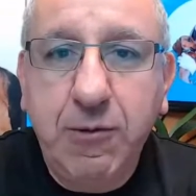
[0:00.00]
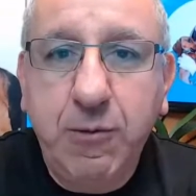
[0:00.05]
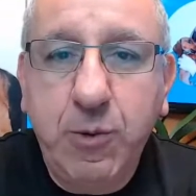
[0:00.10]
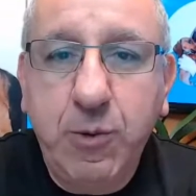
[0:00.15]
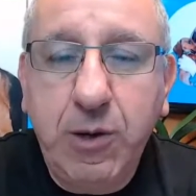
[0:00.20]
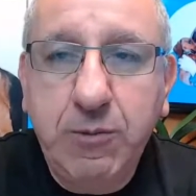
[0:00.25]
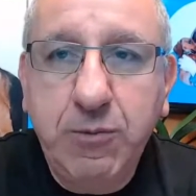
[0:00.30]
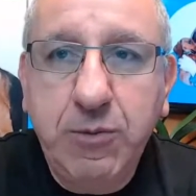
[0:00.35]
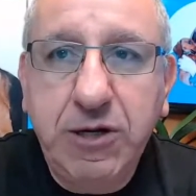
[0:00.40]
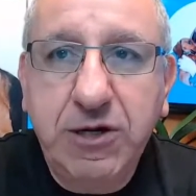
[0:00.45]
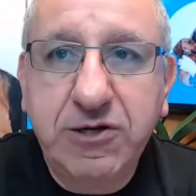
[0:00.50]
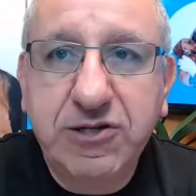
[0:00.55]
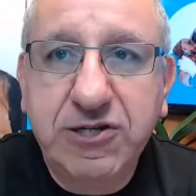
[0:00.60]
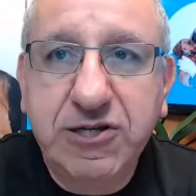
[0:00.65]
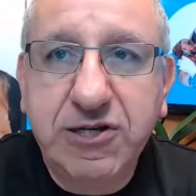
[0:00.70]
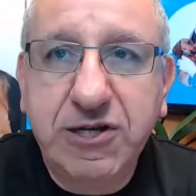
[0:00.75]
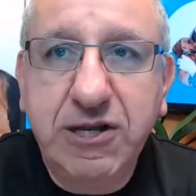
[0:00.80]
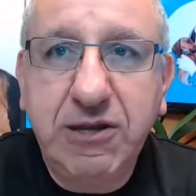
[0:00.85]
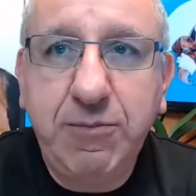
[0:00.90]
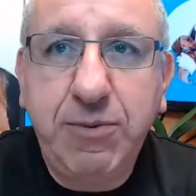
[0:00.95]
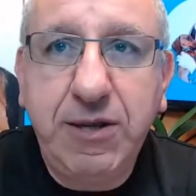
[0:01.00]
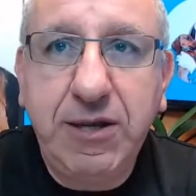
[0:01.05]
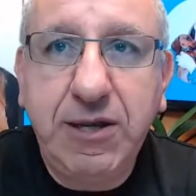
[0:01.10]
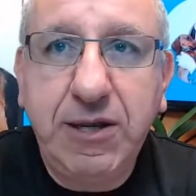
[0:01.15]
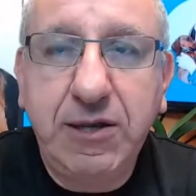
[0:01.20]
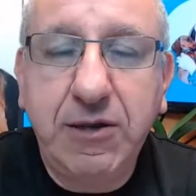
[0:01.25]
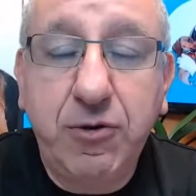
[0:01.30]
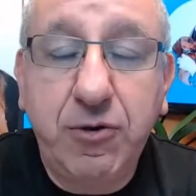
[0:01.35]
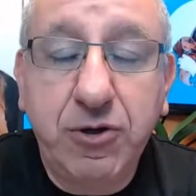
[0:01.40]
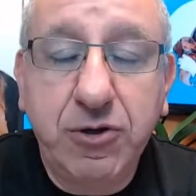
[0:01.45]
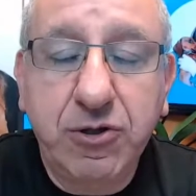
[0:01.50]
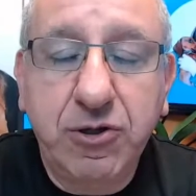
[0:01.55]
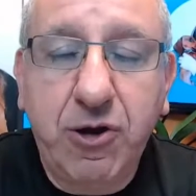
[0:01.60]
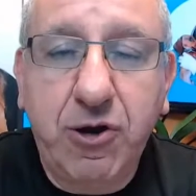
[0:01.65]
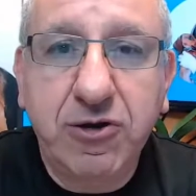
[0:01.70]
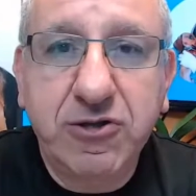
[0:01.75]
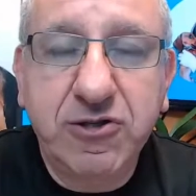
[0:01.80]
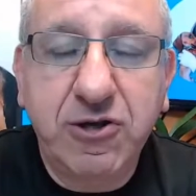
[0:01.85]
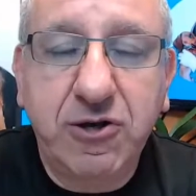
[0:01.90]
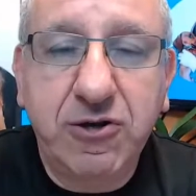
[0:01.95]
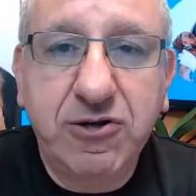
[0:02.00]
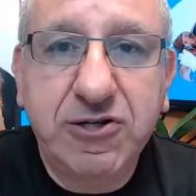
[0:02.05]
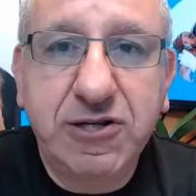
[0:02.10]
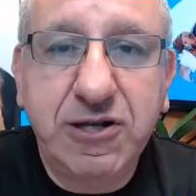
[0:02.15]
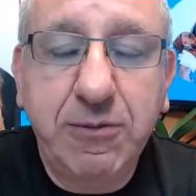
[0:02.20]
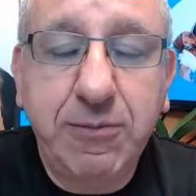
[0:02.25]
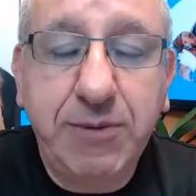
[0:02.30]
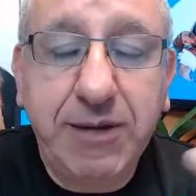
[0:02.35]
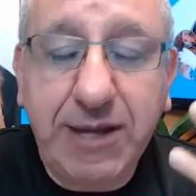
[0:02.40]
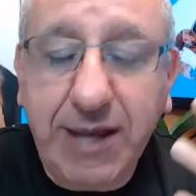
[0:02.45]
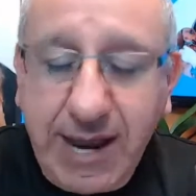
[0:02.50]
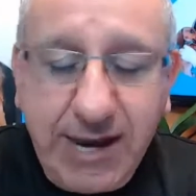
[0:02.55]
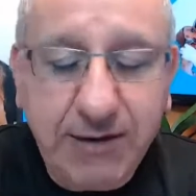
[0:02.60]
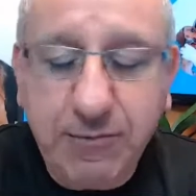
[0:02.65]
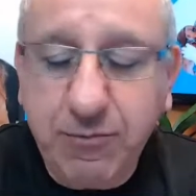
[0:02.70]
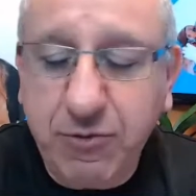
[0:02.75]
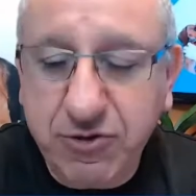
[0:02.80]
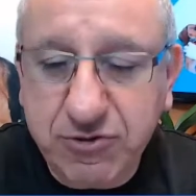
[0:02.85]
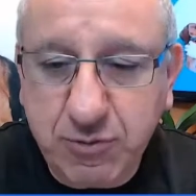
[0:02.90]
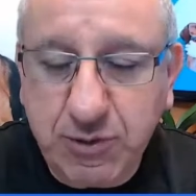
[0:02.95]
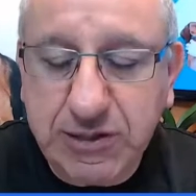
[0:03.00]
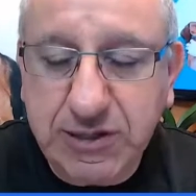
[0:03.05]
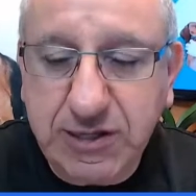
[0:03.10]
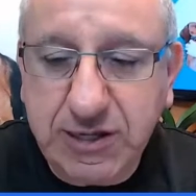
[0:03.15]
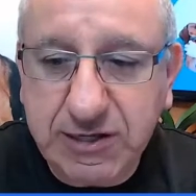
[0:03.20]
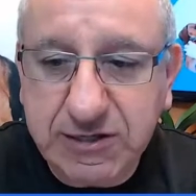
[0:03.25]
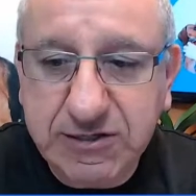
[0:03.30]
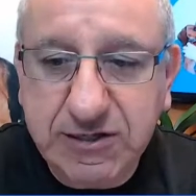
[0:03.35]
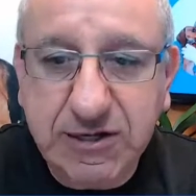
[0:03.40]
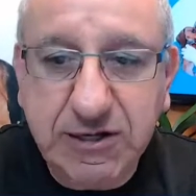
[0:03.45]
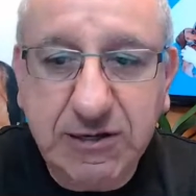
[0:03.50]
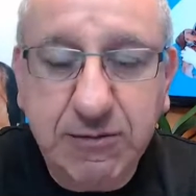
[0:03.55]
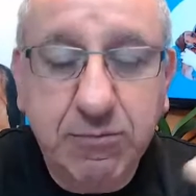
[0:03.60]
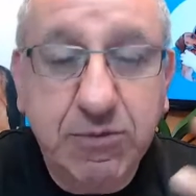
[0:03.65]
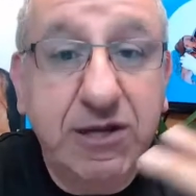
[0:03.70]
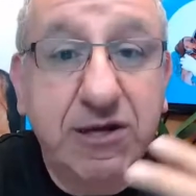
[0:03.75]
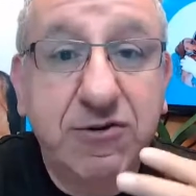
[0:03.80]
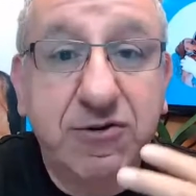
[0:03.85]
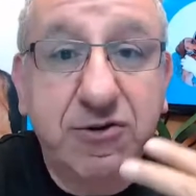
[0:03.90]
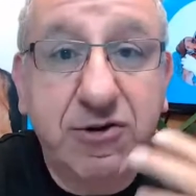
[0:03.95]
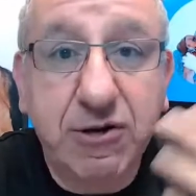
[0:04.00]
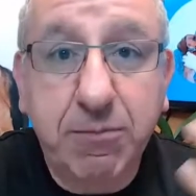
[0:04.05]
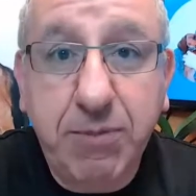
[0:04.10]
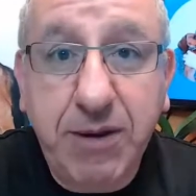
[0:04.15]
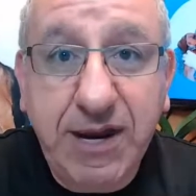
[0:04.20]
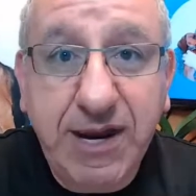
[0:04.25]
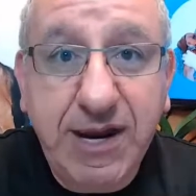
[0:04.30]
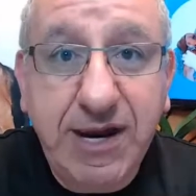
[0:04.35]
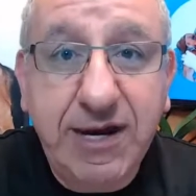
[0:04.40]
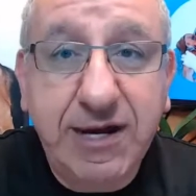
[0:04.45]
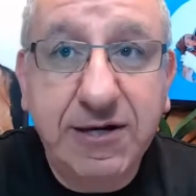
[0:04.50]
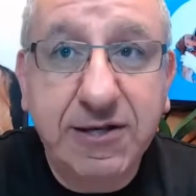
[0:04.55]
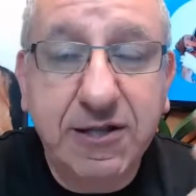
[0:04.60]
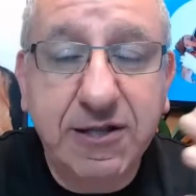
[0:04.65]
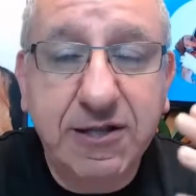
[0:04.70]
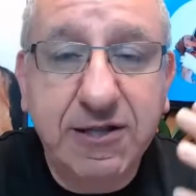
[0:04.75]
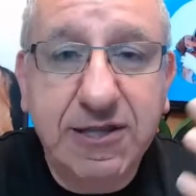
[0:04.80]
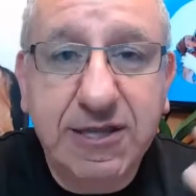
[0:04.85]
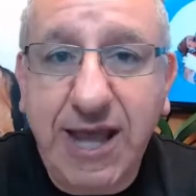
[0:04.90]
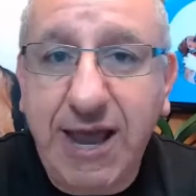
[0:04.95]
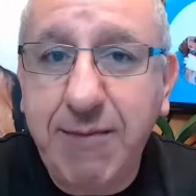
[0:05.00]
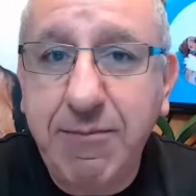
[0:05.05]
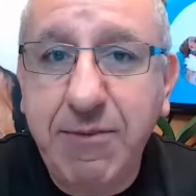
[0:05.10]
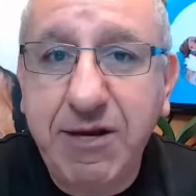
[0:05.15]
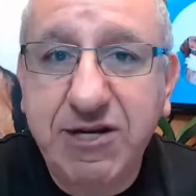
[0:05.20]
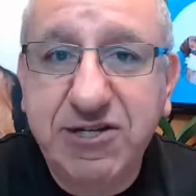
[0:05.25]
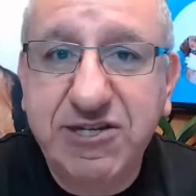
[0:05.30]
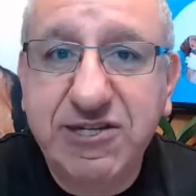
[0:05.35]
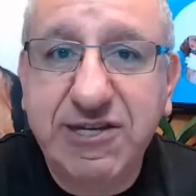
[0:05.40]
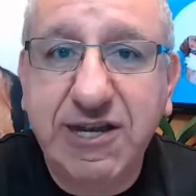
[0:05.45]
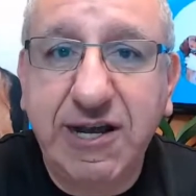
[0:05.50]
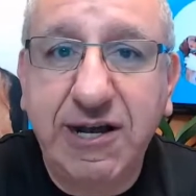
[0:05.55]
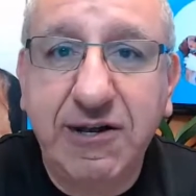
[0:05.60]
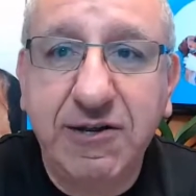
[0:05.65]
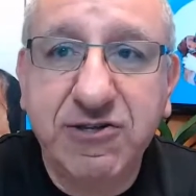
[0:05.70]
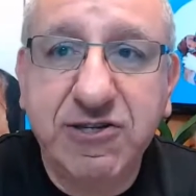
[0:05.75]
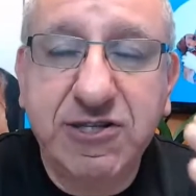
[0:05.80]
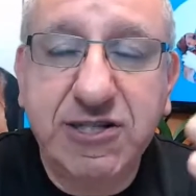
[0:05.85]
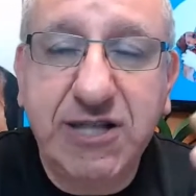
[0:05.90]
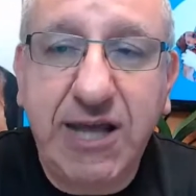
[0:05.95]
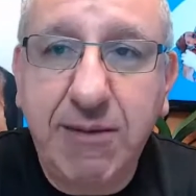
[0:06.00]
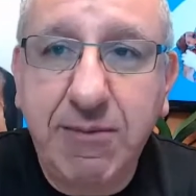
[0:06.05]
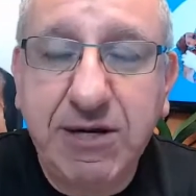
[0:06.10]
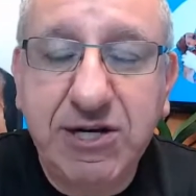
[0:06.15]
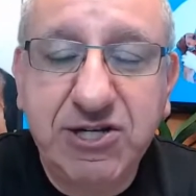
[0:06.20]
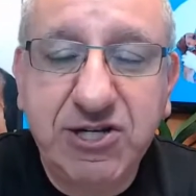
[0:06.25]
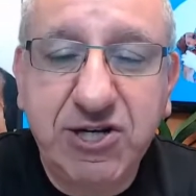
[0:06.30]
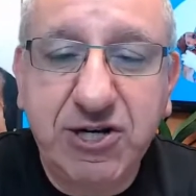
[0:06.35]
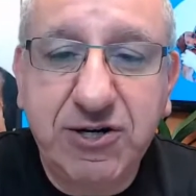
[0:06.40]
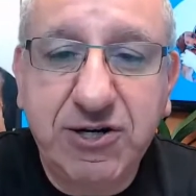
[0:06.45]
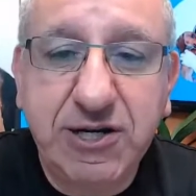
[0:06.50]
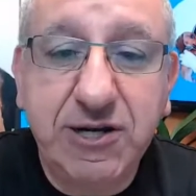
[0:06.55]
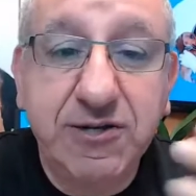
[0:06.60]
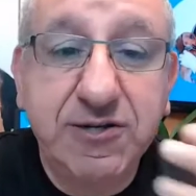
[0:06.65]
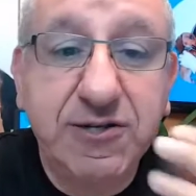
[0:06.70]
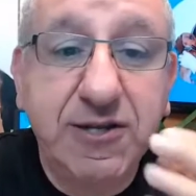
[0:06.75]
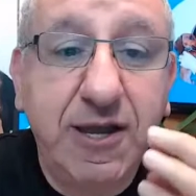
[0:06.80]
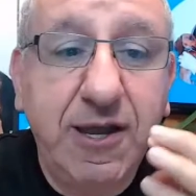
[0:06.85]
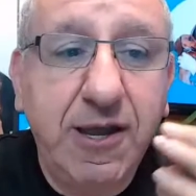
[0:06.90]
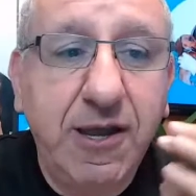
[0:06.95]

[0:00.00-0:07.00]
When we are sleeping, or dogs are sleeping, animals, when they sleep, they repair the damaged cells, damaged areas.